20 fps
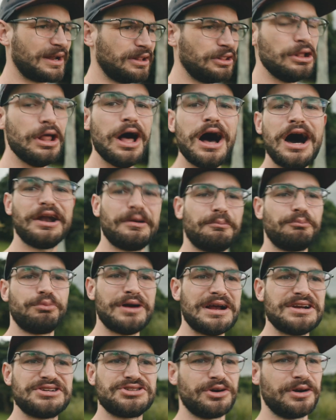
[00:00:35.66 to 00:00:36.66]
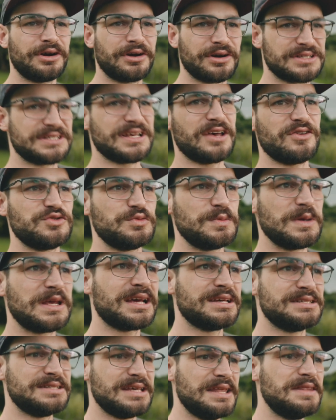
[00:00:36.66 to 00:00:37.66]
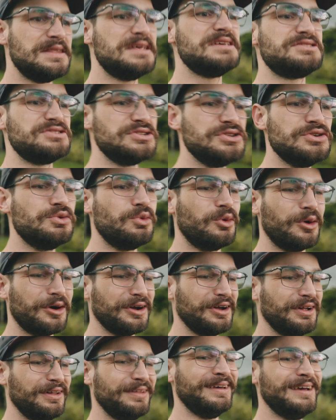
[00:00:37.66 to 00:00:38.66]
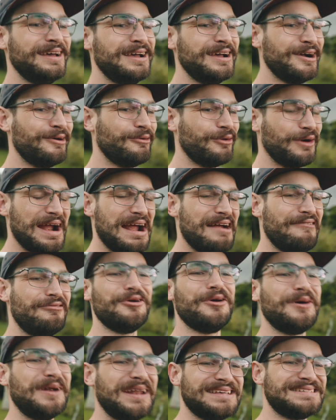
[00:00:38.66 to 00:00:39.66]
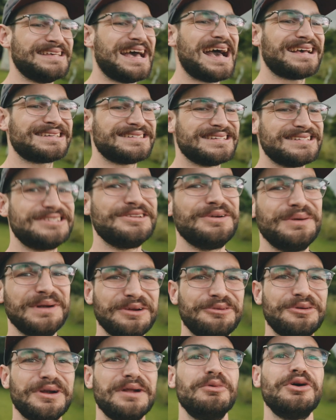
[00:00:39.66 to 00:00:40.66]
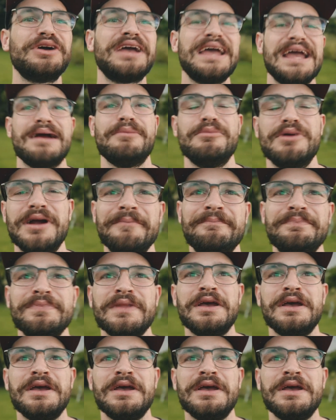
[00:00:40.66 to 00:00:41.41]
a lot of pressure on ourselves because in this new world where everyone has access to an incredible camera,